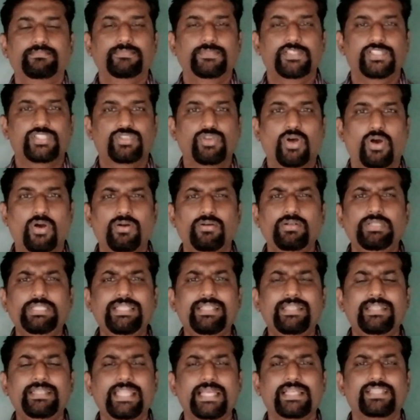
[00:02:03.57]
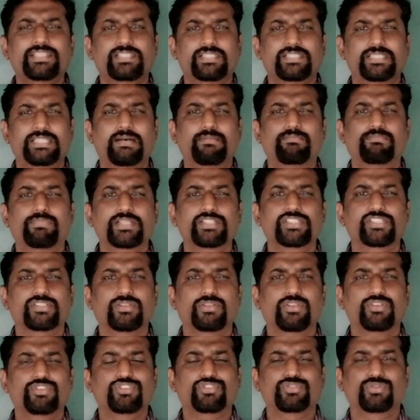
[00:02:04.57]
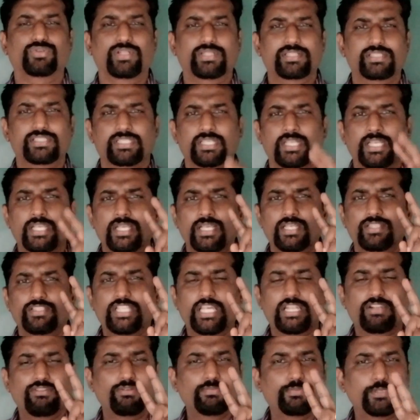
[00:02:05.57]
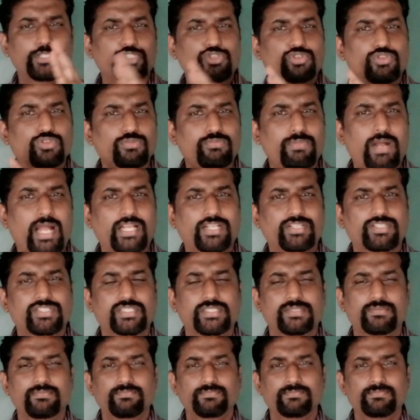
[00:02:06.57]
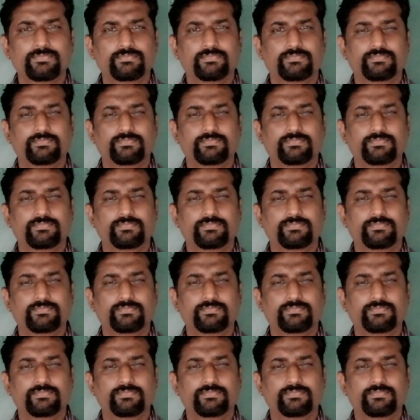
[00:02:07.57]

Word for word: so index numbers you know students there will be two marks